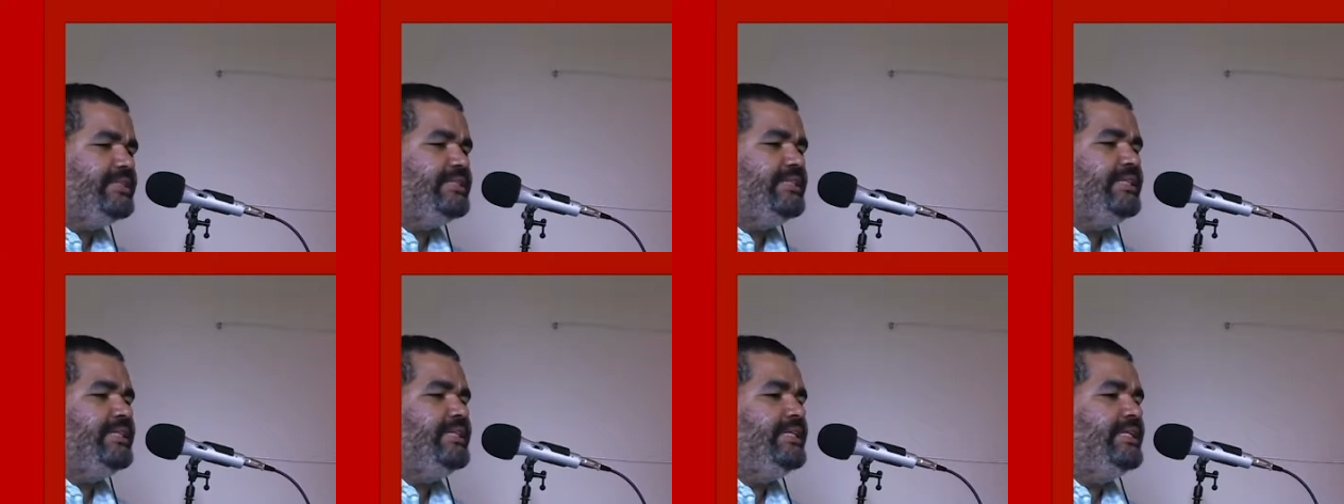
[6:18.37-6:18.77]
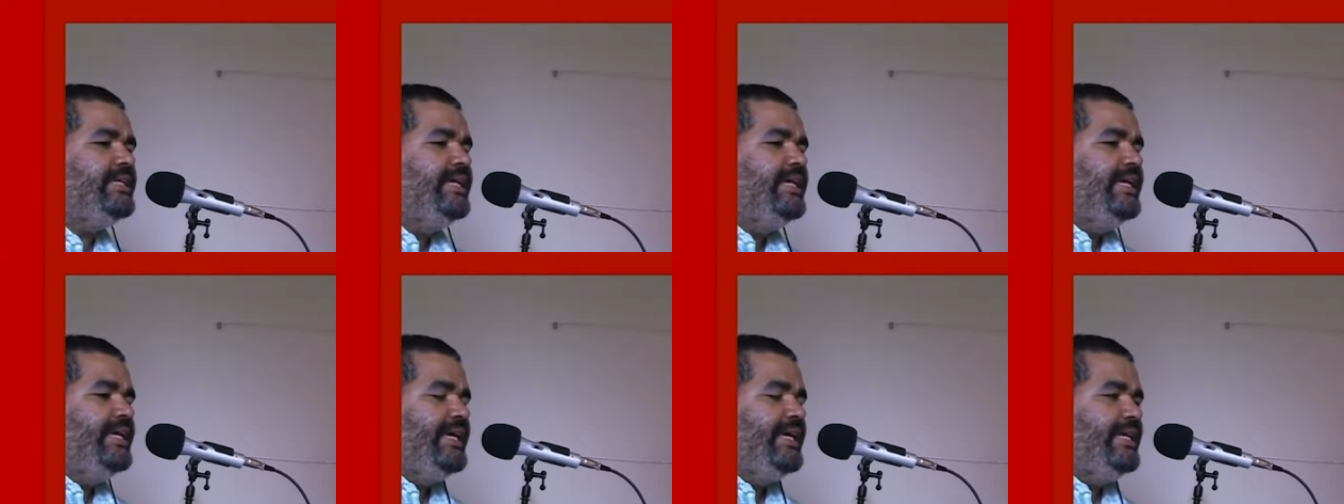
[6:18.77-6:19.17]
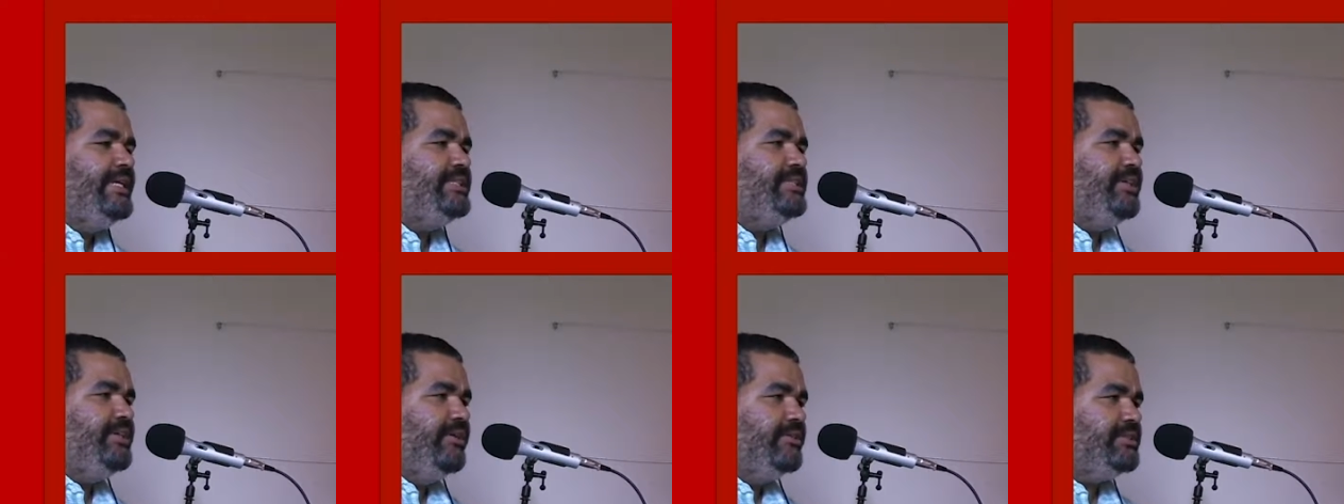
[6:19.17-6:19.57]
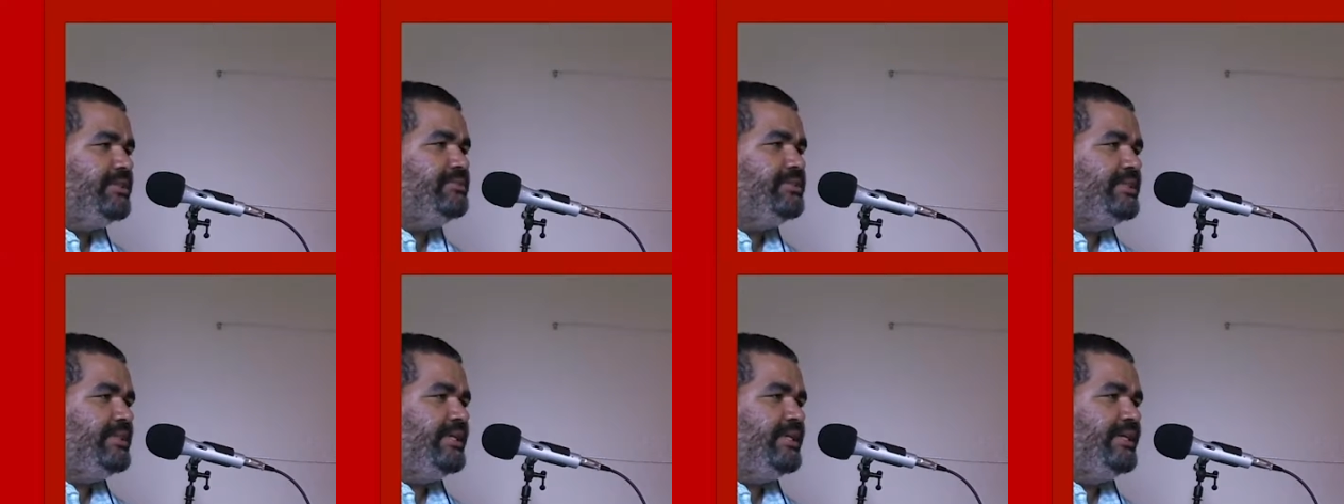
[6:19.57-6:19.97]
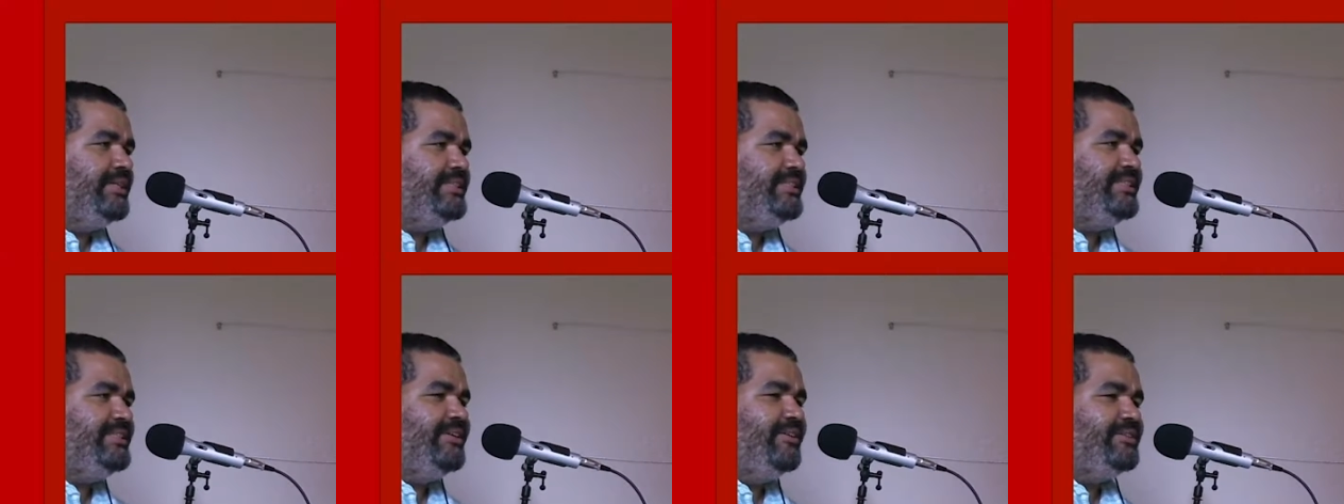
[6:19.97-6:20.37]
scene is she goes up to
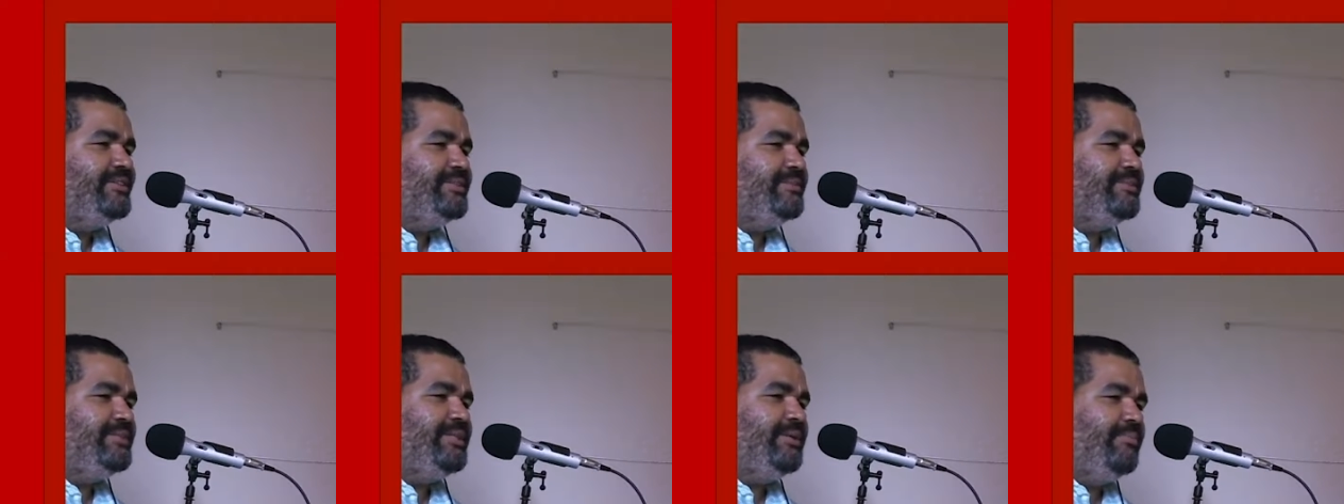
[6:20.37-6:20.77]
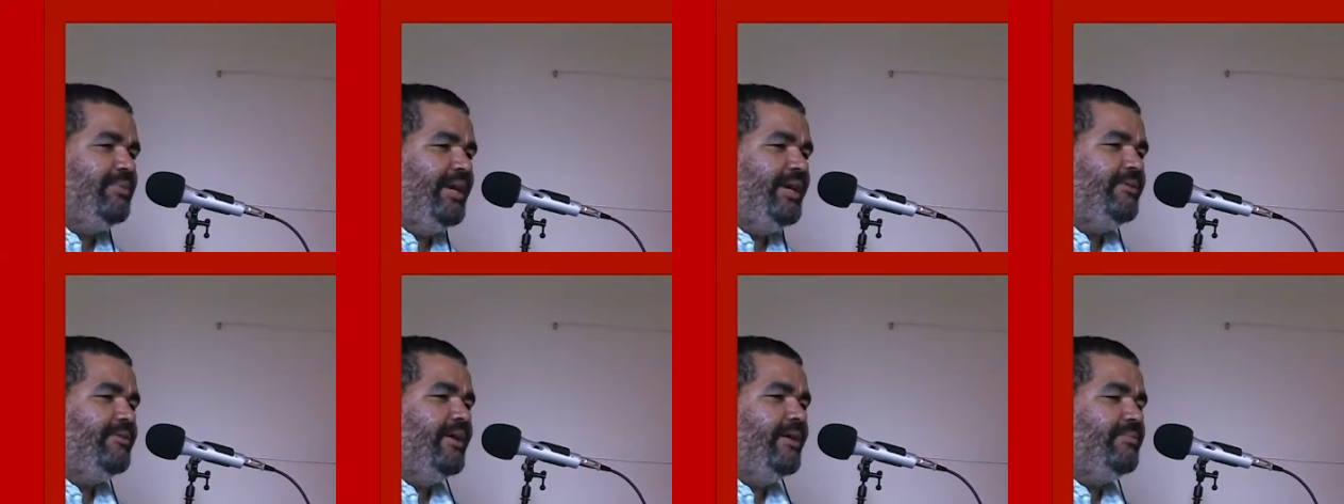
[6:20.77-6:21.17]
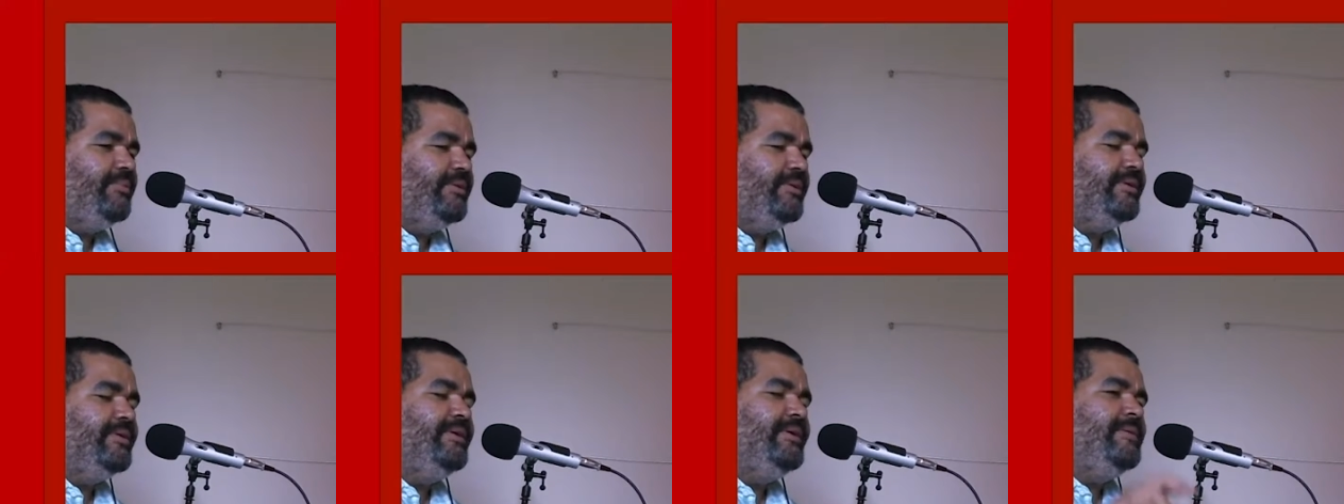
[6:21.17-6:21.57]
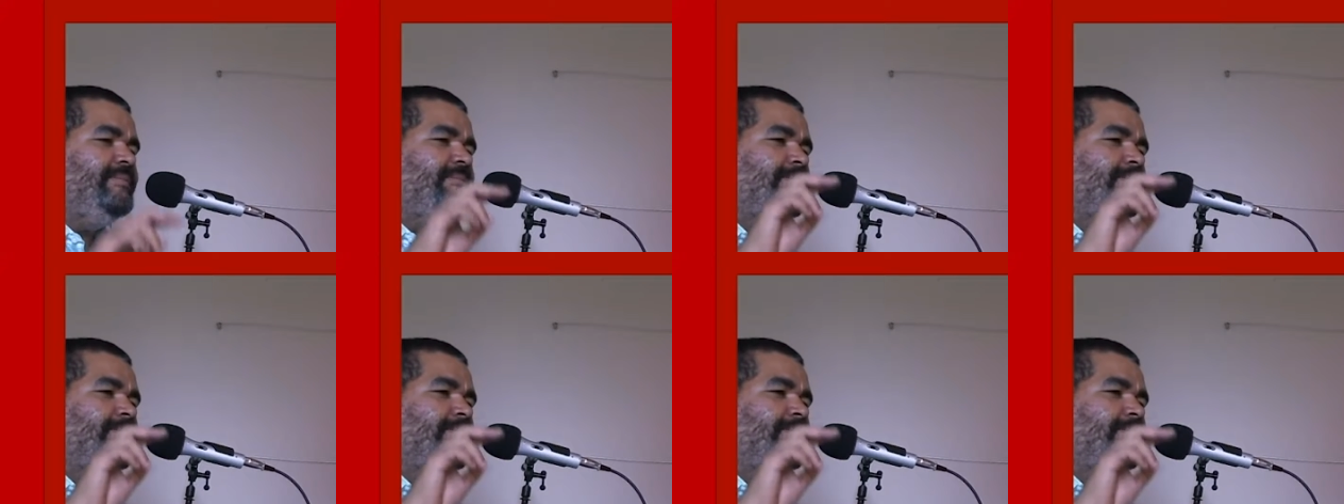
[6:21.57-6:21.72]
the bank robber